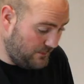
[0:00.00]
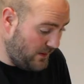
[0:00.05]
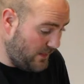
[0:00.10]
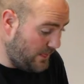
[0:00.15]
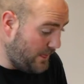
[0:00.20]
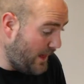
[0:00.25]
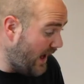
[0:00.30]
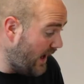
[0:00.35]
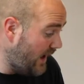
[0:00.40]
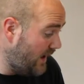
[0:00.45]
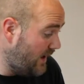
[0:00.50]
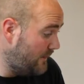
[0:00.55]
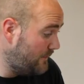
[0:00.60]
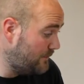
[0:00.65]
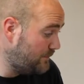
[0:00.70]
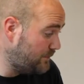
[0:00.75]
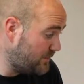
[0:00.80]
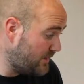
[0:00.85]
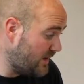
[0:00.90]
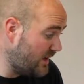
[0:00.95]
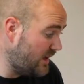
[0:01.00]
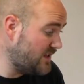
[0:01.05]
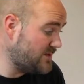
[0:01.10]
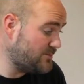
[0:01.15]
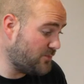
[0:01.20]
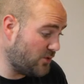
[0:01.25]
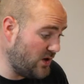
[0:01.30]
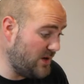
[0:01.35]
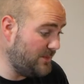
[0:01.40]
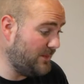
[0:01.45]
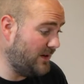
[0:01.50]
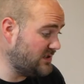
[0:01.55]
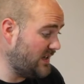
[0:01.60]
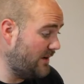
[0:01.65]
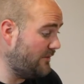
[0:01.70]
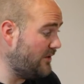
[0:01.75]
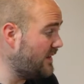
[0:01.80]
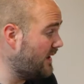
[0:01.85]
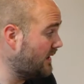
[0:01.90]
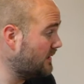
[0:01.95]
But that is pretty much
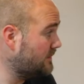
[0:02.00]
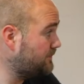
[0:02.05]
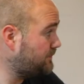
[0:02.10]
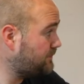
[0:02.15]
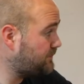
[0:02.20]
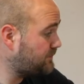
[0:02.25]
everything.